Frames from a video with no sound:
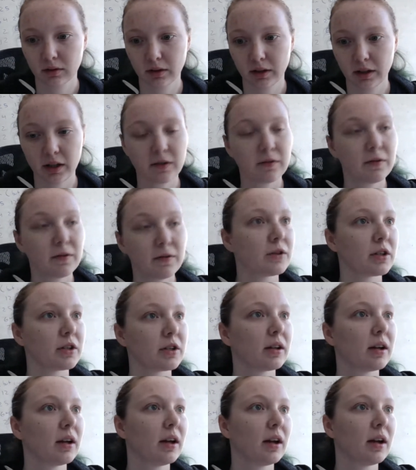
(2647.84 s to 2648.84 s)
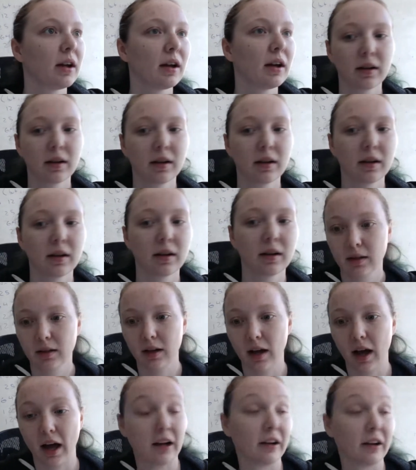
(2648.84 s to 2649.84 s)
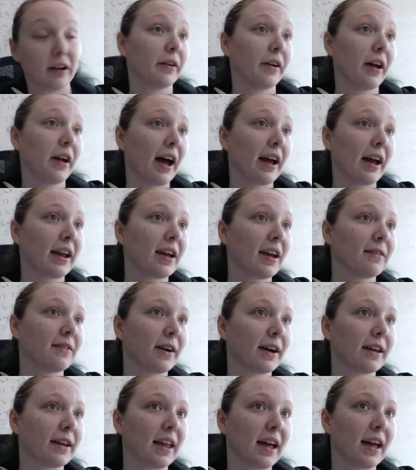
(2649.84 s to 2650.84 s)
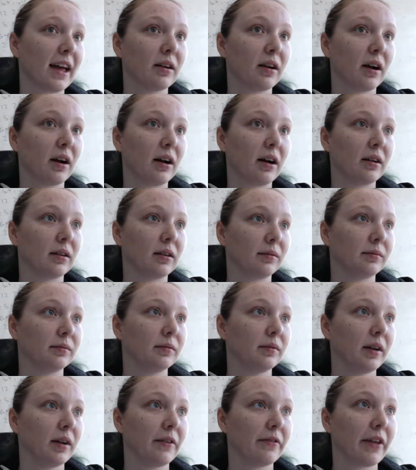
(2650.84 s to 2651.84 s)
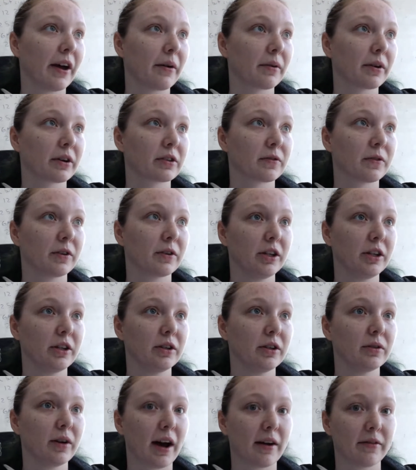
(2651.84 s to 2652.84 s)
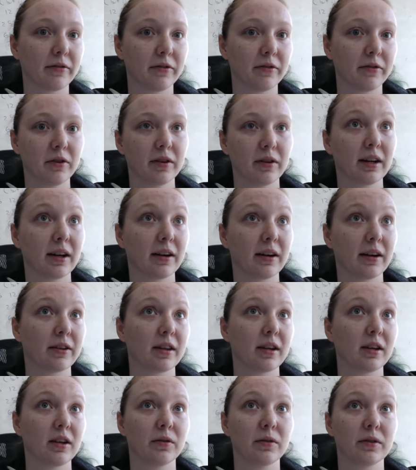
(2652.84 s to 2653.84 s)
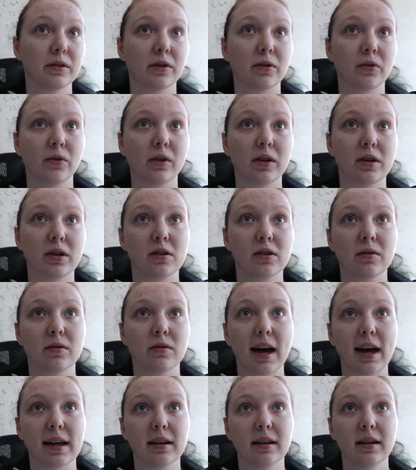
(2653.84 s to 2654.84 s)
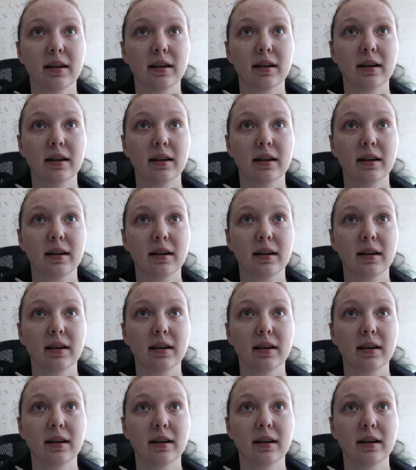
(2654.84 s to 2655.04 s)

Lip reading: Confusion. I don't know. I can't find that. If that works for you, after you get everything, you can totally do that.